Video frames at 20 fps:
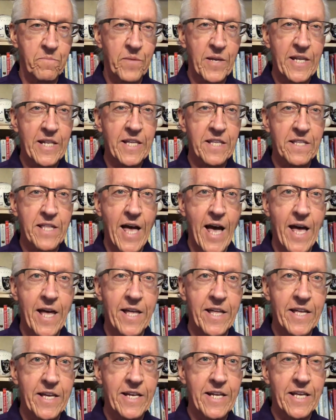meaning
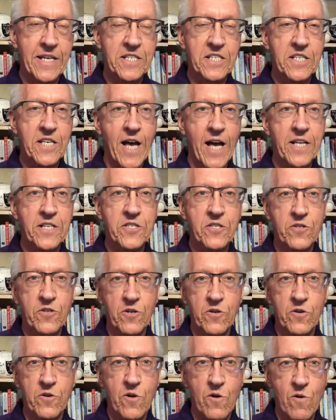that it excites
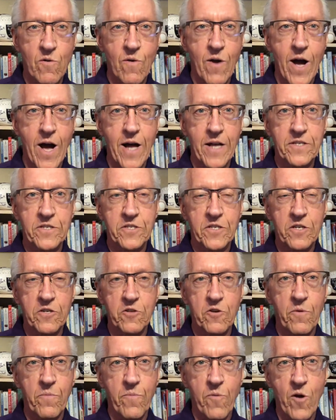the neurons in
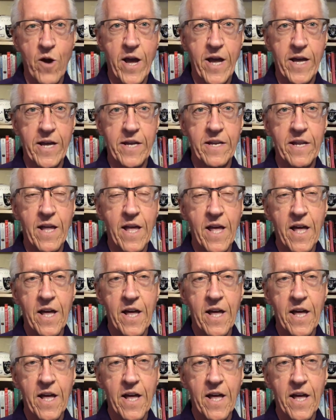your brain